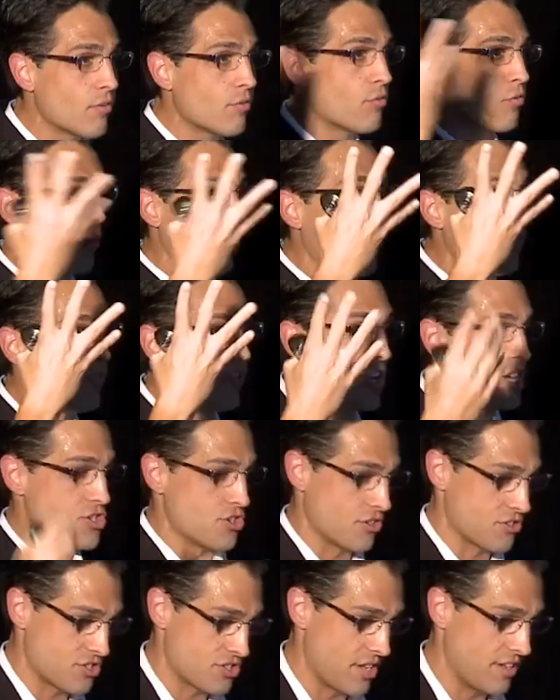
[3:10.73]
frill
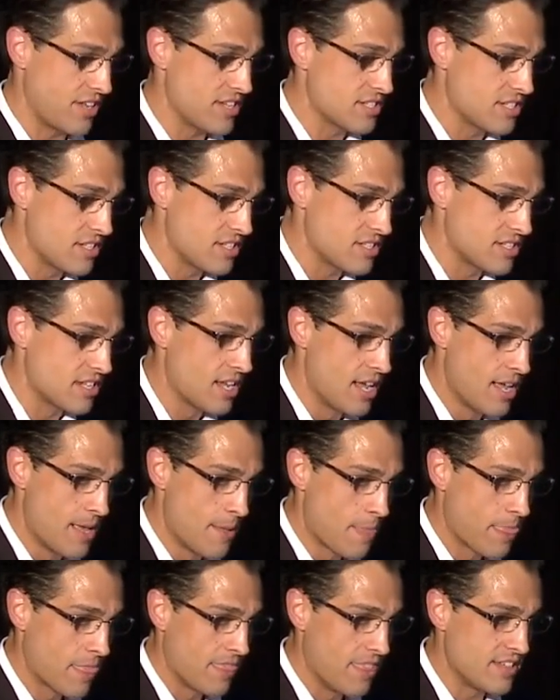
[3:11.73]
features. And this is
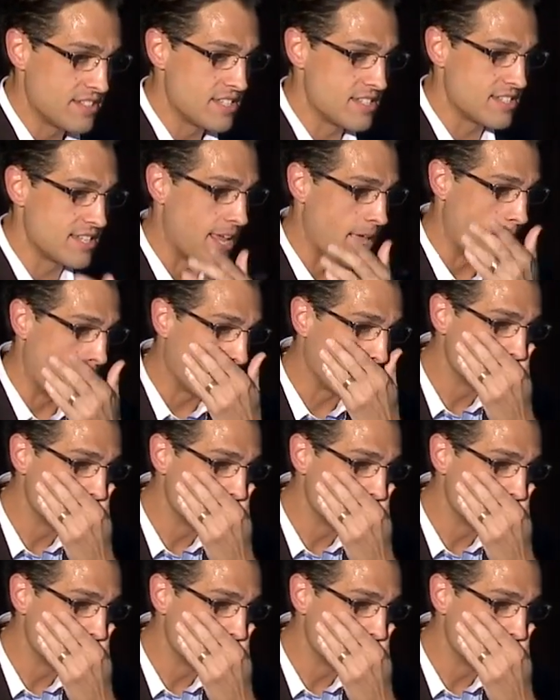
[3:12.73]
him.